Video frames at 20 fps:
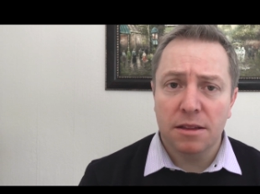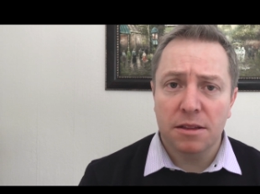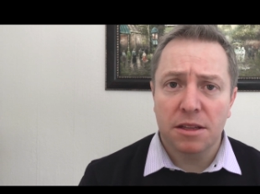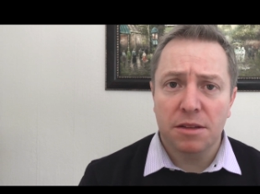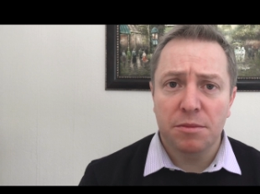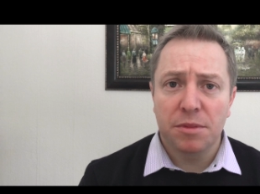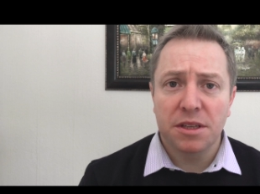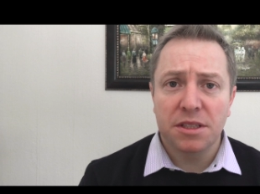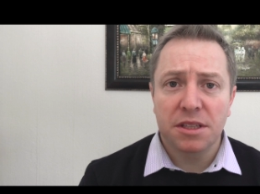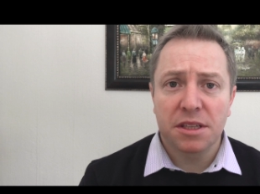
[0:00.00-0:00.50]

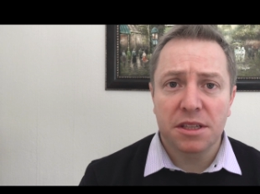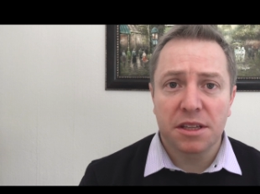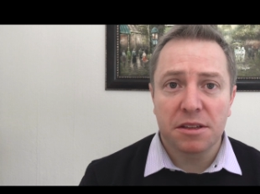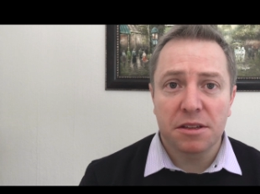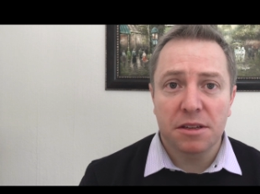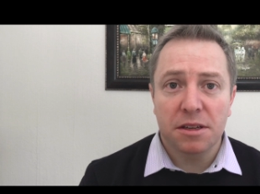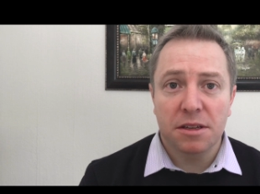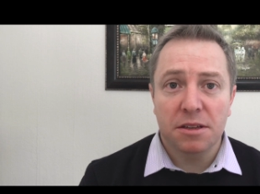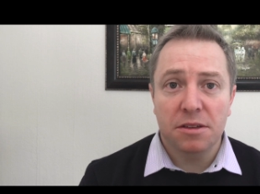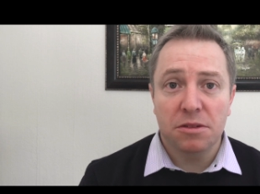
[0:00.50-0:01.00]
domestic
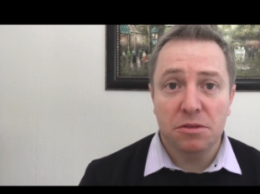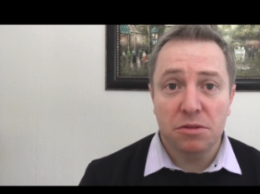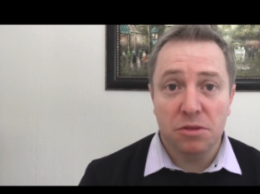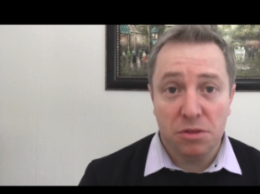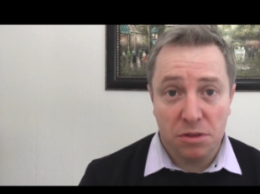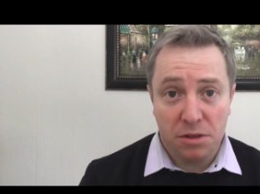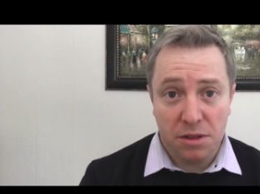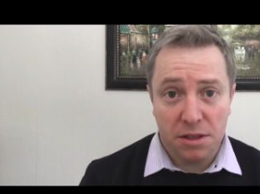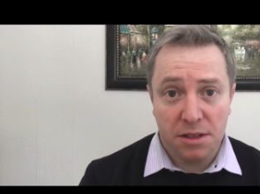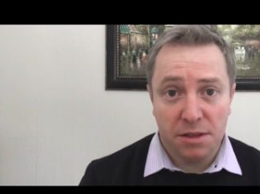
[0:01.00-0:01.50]

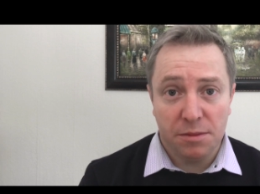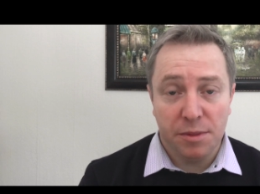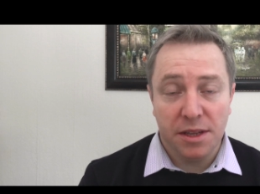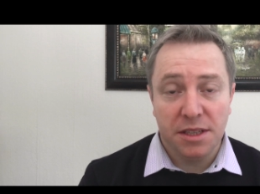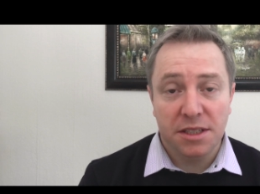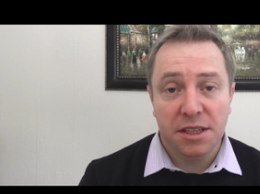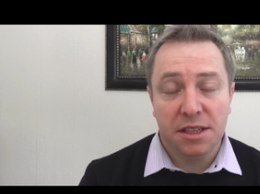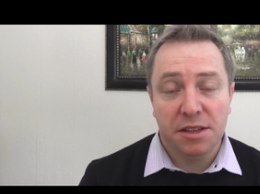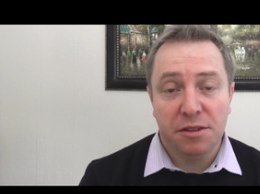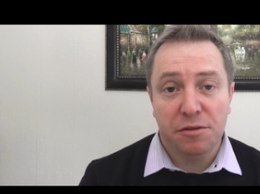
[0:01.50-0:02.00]
the
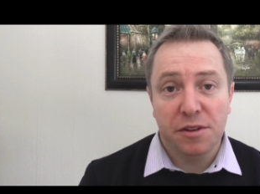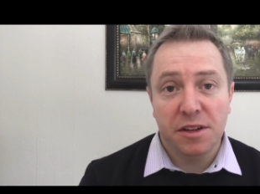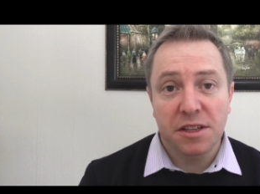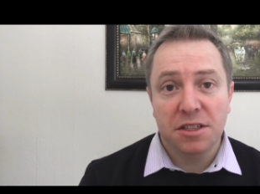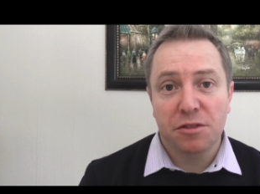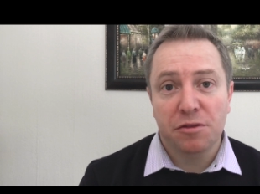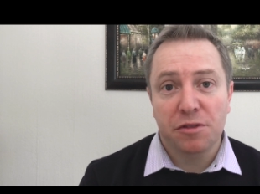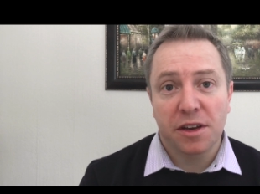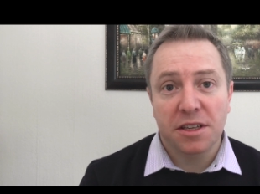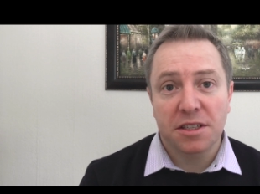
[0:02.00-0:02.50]
domestic
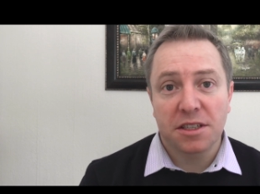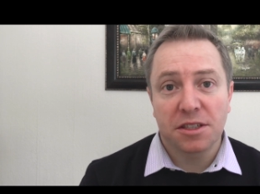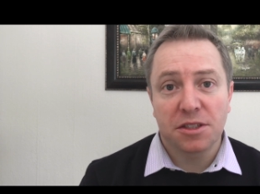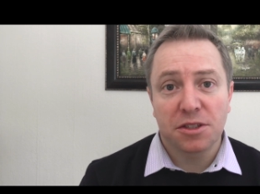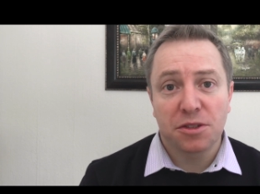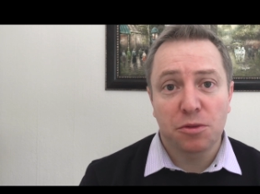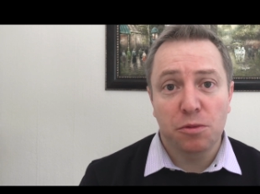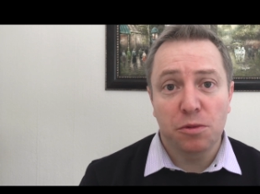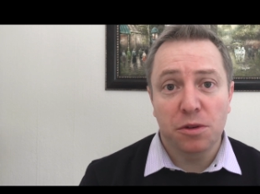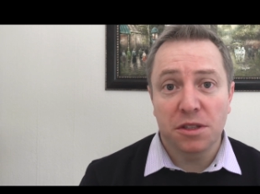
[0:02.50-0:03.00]
defensive
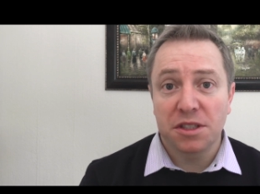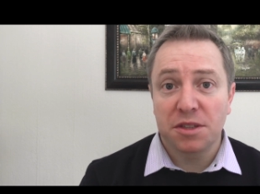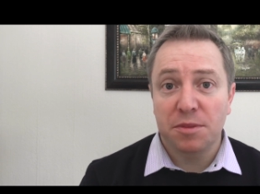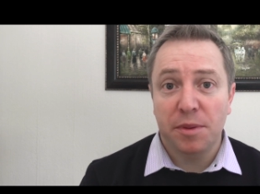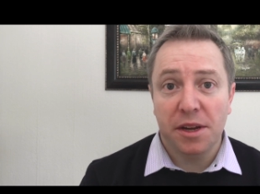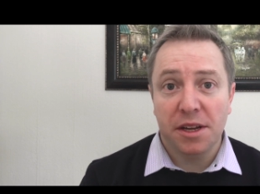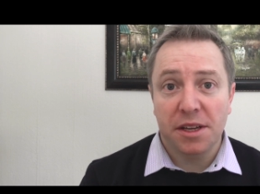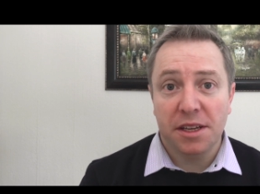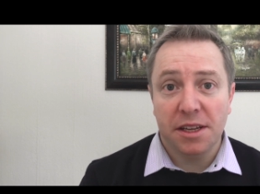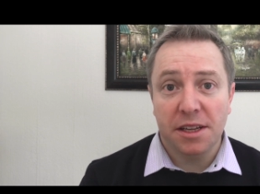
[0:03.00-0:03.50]
assets weren't
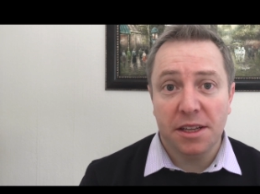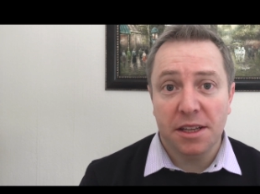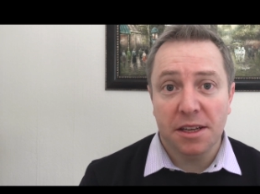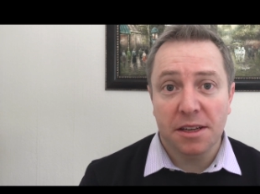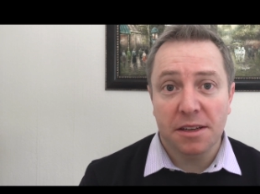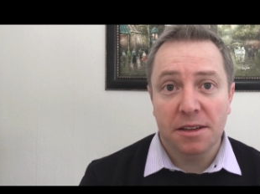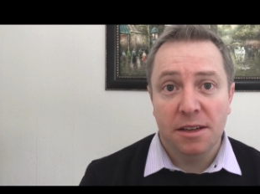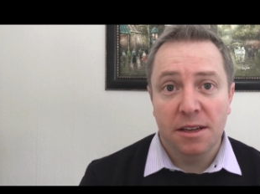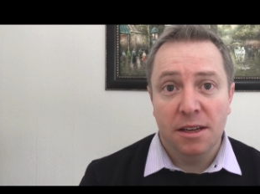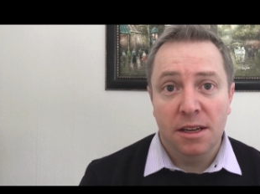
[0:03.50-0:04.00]
spared
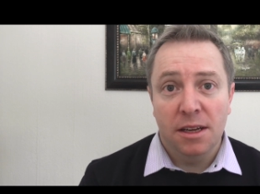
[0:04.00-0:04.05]
either,